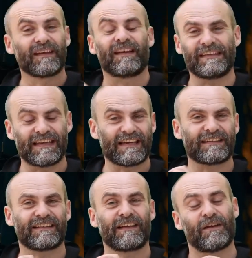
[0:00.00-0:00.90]
Yeah,
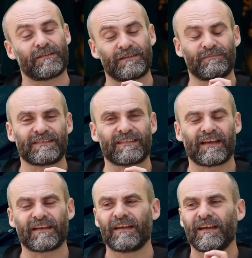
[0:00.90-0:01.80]
so I did miss
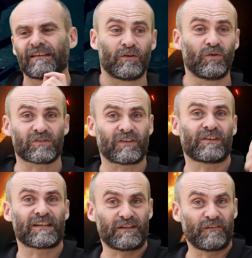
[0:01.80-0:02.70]
that. Looks like you
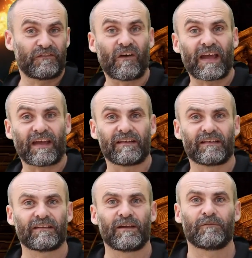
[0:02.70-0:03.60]
can actually fight
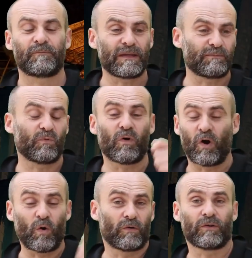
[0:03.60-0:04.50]
people on